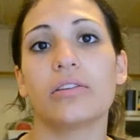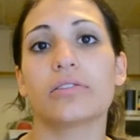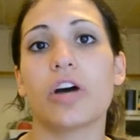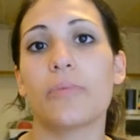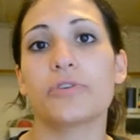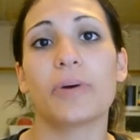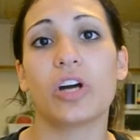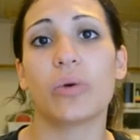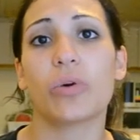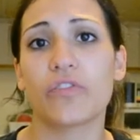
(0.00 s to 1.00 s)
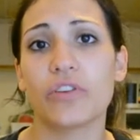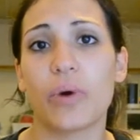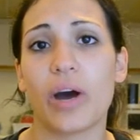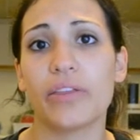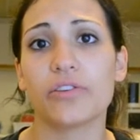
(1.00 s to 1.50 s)
this option might not work for
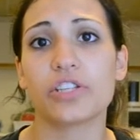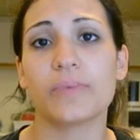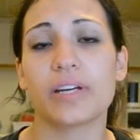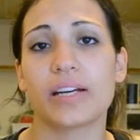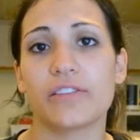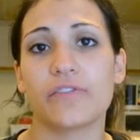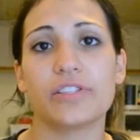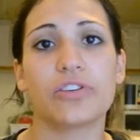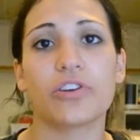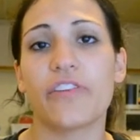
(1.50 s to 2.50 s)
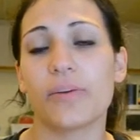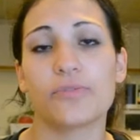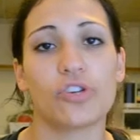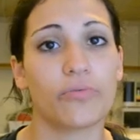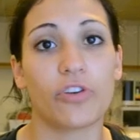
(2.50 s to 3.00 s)
you either, just because if you're giving him
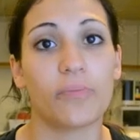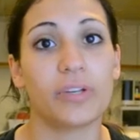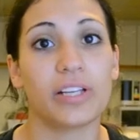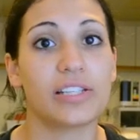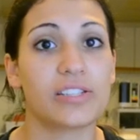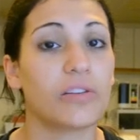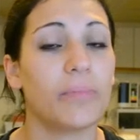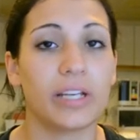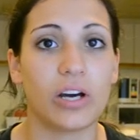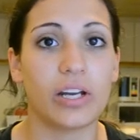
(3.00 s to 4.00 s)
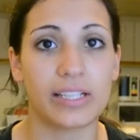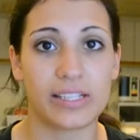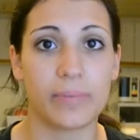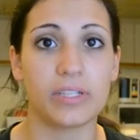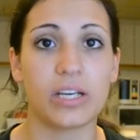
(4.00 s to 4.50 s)
straight up formula, he still might not
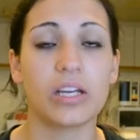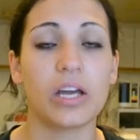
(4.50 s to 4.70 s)
accept it.